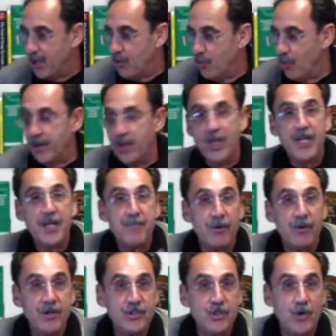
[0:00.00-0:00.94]
When we look at
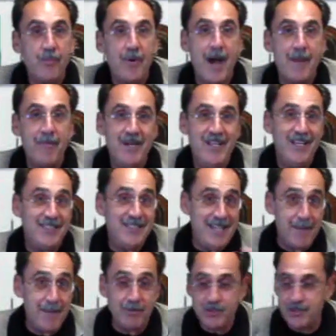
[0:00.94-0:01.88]
personal property,
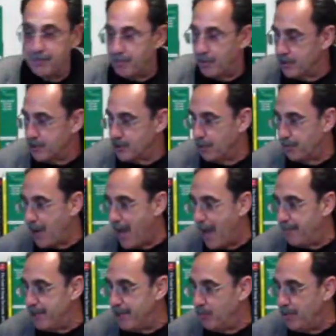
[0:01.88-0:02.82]
examples of personal
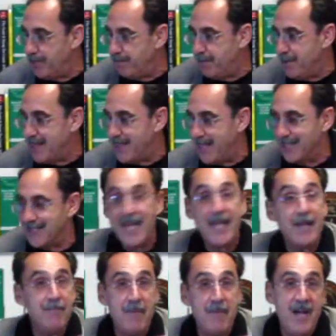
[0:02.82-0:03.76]
property would be things
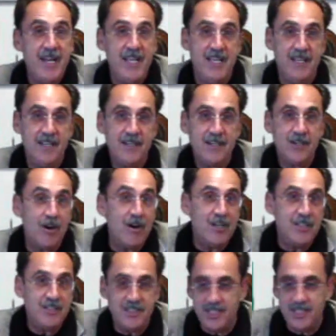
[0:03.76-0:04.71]
like money,
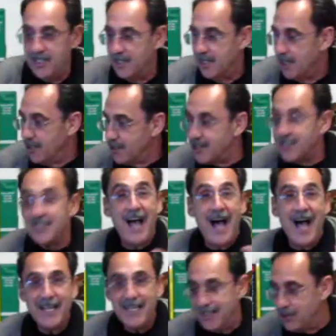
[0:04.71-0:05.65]
currency,
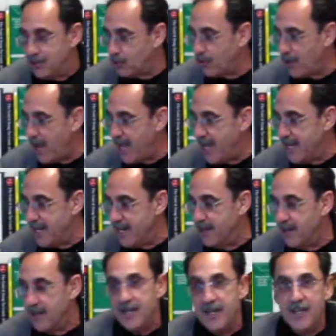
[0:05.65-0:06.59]
stock and
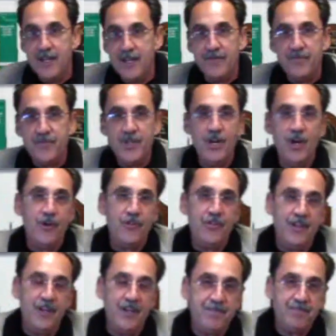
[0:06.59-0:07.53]
trade. You know,
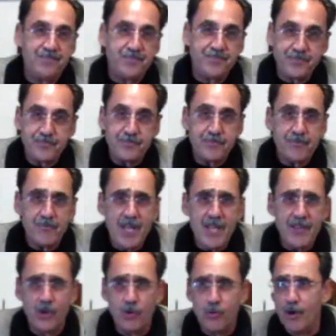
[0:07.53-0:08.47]
the
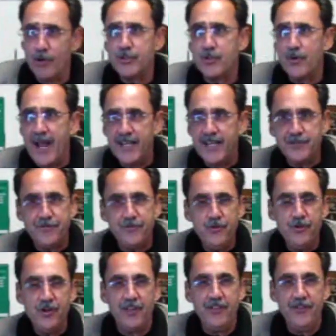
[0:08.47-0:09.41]
grocer has
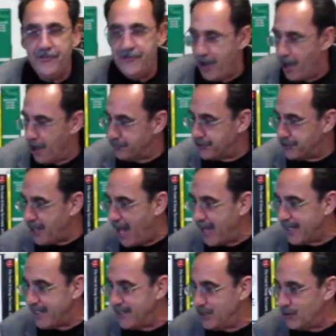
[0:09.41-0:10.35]
food on the shelf,
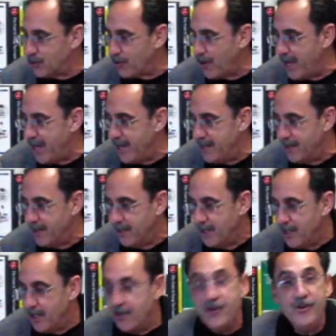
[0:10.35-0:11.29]
stock and trade.
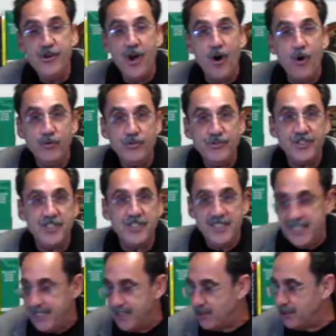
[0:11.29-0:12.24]
Notes and
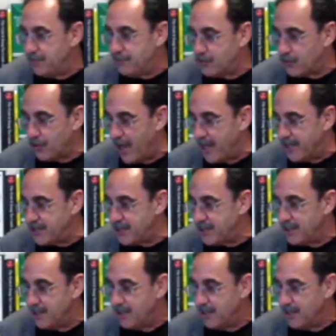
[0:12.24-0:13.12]
deeds of trust.